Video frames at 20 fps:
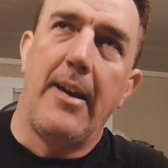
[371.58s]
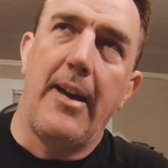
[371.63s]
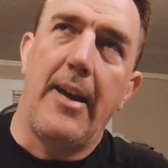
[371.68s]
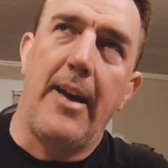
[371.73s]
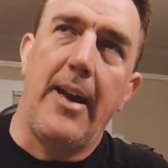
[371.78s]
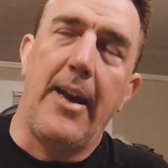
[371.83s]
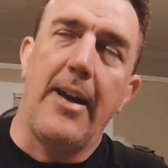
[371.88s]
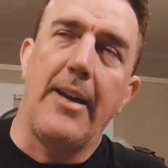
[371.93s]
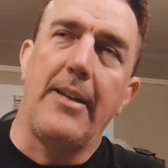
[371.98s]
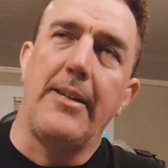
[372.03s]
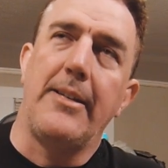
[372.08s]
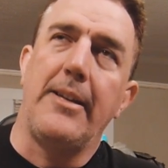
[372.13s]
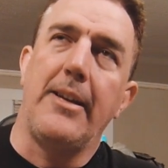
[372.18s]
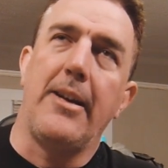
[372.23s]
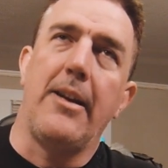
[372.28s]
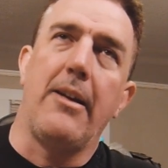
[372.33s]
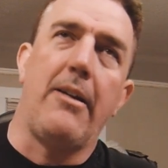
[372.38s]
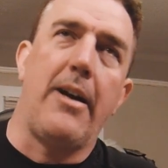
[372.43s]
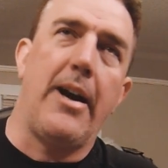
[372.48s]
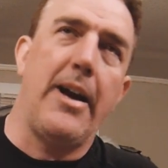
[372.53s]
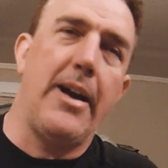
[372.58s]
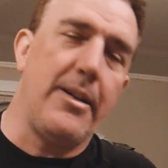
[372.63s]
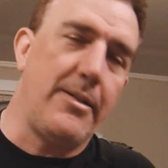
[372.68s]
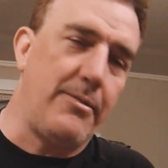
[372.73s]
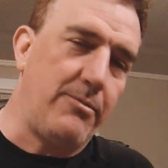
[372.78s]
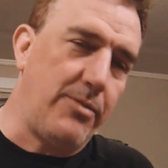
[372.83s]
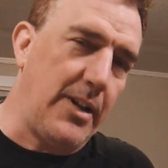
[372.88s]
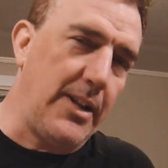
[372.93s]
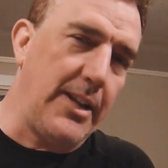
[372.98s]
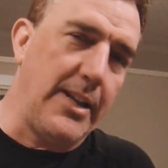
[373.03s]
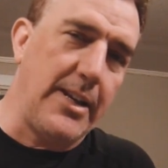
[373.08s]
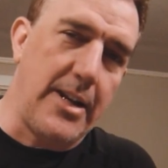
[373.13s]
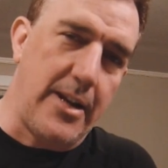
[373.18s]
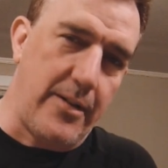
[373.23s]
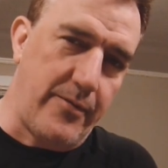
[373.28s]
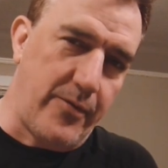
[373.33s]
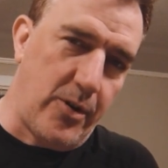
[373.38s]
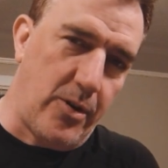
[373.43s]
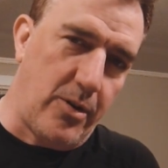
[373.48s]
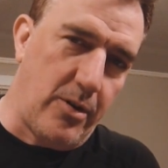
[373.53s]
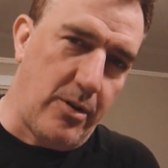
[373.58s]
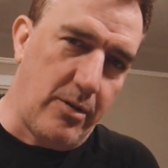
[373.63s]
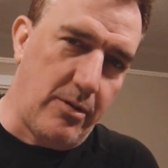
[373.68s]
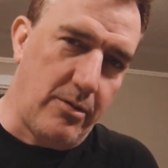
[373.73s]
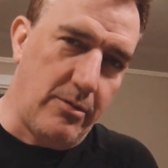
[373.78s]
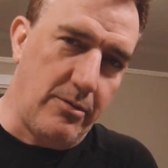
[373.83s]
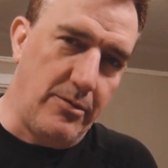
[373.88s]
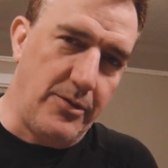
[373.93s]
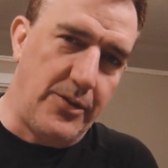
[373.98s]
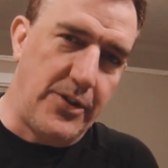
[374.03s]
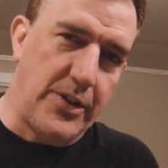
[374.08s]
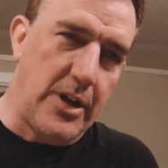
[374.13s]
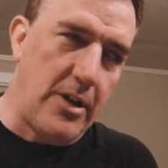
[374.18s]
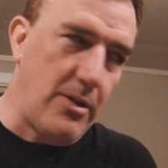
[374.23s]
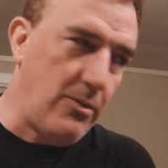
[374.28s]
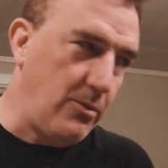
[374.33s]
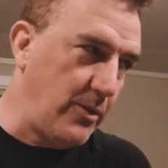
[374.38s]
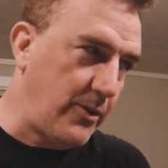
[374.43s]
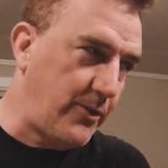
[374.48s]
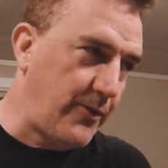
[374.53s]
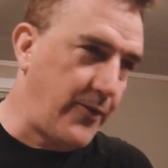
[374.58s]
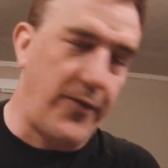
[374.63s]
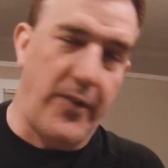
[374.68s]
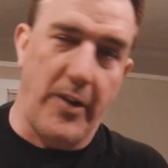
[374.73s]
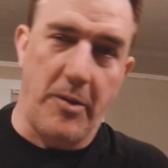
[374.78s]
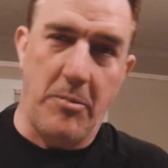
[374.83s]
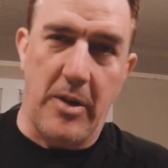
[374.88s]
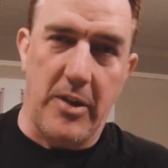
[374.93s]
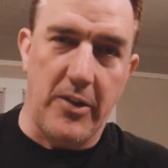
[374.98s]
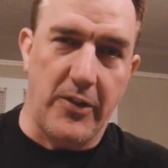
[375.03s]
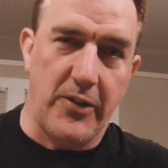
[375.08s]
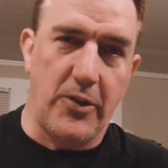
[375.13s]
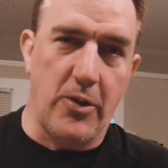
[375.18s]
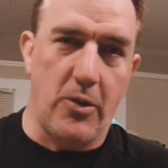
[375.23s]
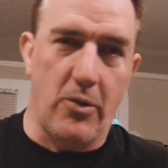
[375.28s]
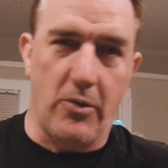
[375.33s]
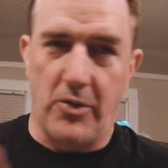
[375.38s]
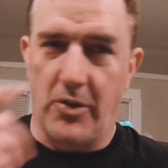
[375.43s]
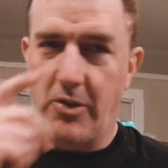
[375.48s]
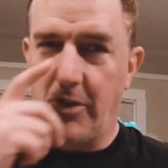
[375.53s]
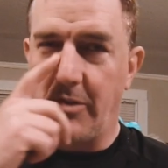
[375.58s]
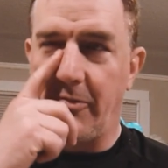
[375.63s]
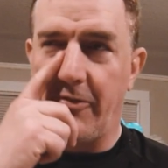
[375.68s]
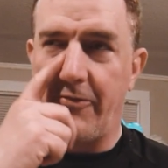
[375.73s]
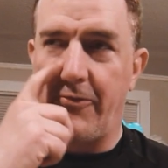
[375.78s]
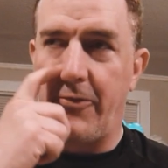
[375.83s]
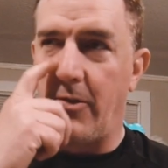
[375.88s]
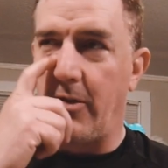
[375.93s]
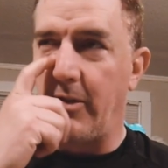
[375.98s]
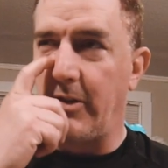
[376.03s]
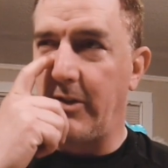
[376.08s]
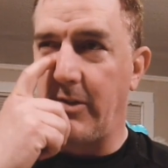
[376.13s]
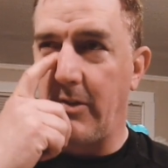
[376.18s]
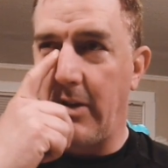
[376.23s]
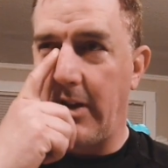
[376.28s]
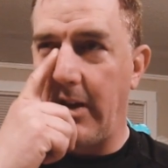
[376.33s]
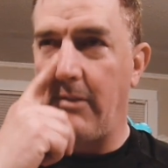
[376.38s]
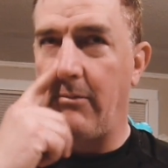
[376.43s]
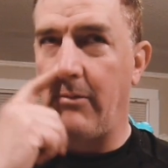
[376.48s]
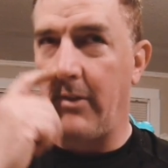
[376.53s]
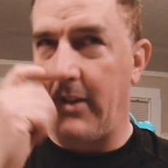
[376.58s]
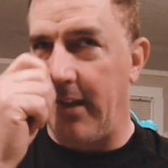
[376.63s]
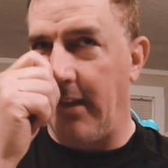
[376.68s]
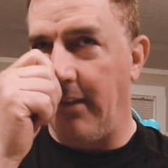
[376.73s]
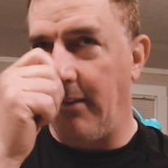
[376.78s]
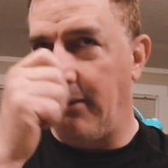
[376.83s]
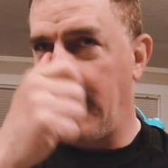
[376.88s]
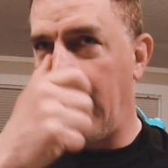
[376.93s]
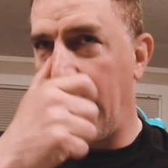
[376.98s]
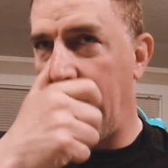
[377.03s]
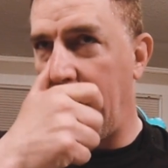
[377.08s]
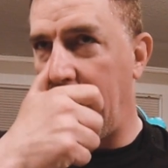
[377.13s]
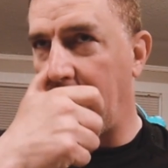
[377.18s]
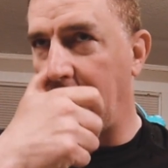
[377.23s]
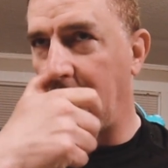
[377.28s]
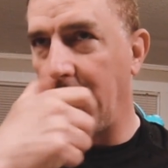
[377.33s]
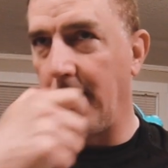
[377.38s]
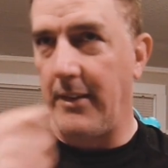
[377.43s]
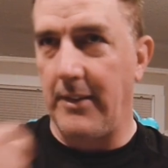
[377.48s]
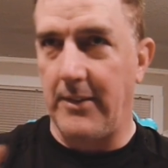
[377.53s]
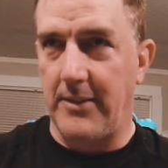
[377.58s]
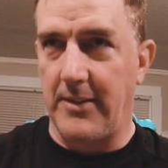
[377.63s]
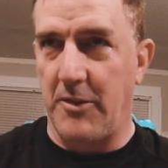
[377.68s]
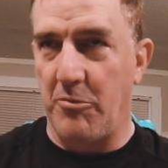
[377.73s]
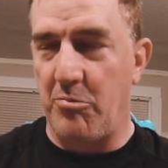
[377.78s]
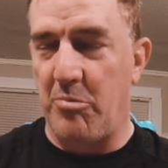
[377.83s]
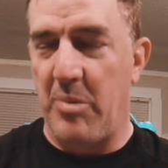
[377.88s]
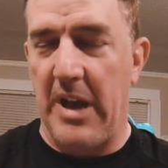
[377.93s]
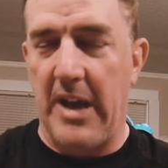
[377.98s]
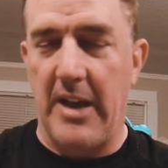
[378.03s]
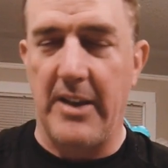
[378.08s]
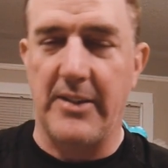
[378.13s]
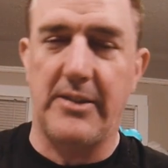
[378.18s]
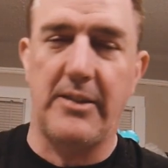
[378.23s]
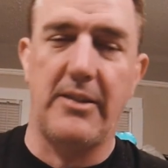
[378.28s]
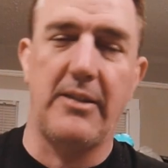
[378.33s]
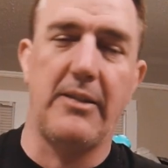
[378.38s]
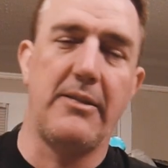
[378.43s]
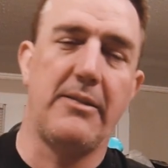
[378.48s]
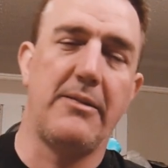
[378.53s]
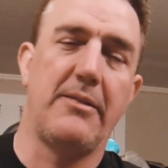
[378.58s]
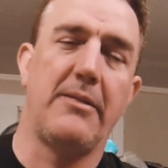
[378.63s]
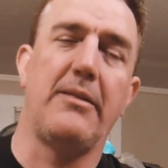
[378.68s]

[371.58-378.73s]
And, I had really never dealt with female soldiers before, so I didn't really handle this the best.